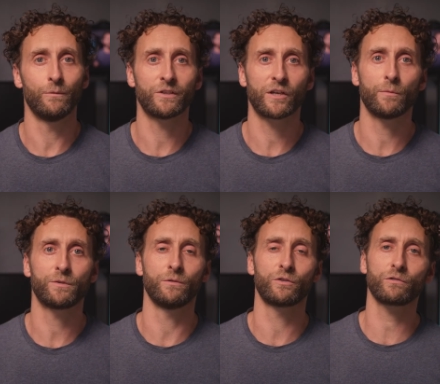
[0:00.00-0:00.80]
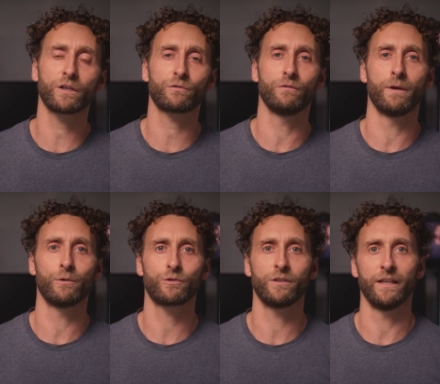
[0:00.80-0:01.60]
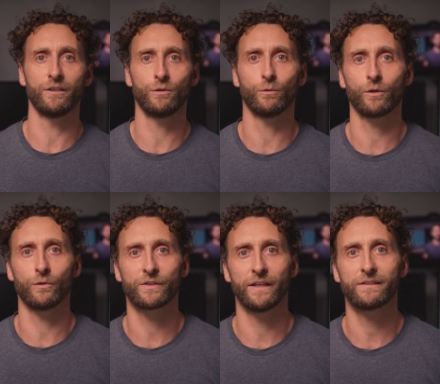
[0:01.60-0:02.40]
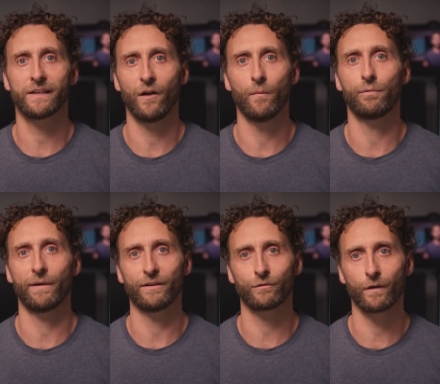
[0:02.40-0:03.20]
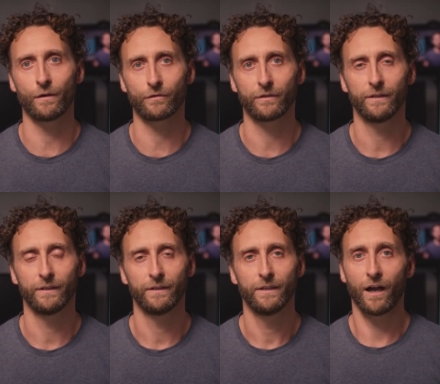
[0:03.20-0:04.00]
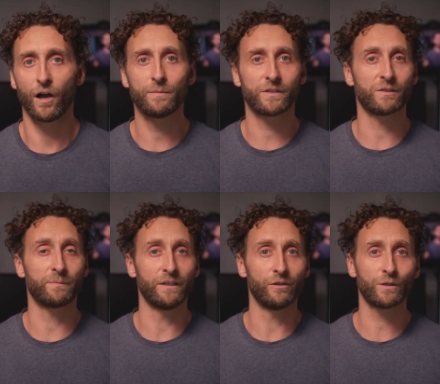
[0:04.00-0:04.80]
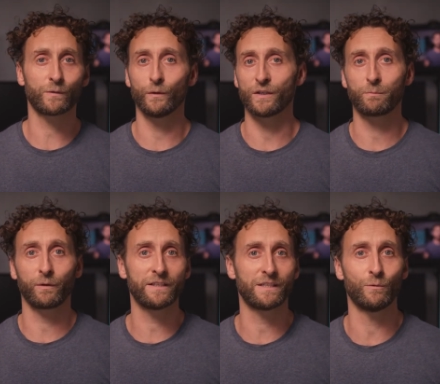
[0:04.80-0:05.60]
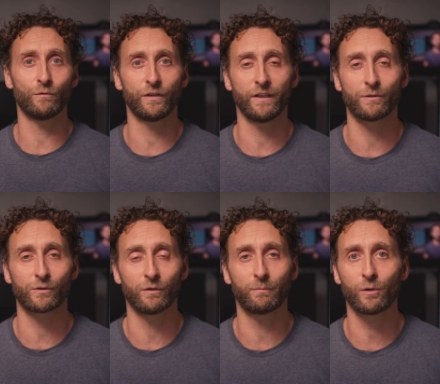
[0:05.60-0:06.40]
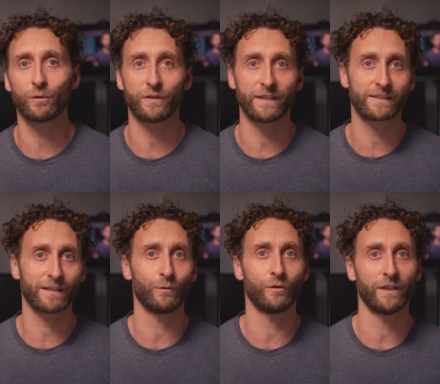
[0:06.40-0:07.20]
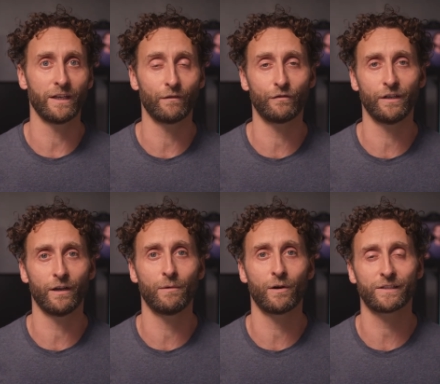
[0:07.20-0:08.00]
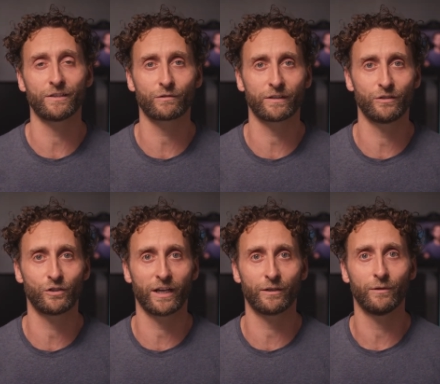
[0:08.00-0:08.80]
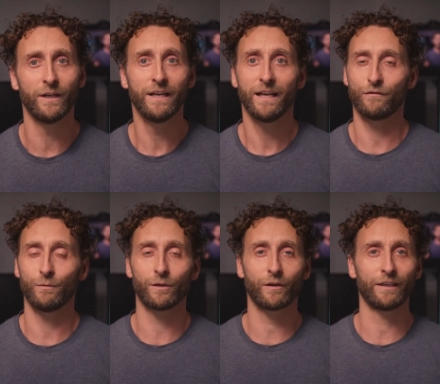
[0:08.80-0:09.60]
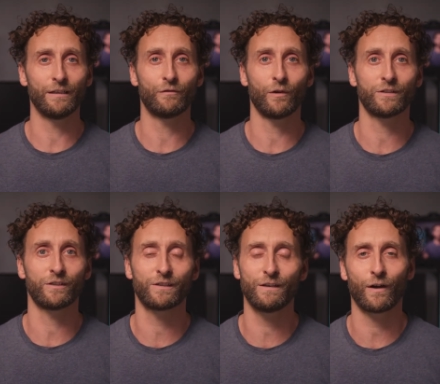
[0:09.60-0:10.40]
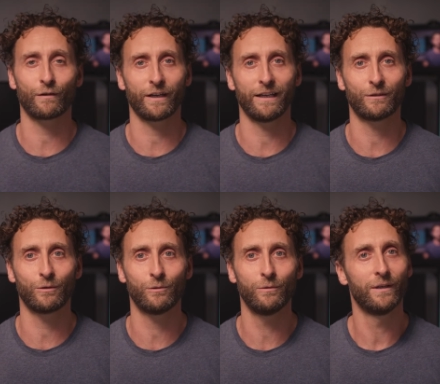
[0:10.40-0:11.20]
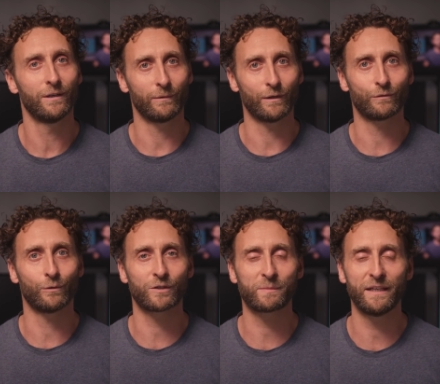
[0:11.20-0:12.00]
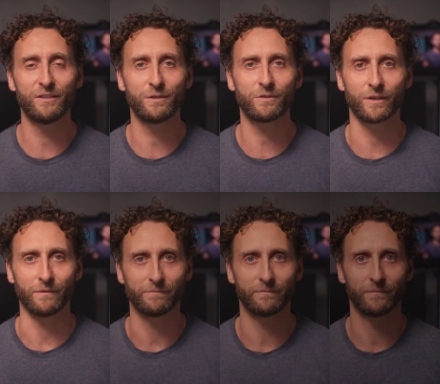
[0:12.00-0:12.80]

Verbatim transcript: which helps you structure emotion into your content to help brand growth. I hope this has been useful. There's plenty more videos on the blog. There's some on the uh, video marketing strategy channel. If you would like any advice, just give Hurricane a call. We look forward to speaking to you soon.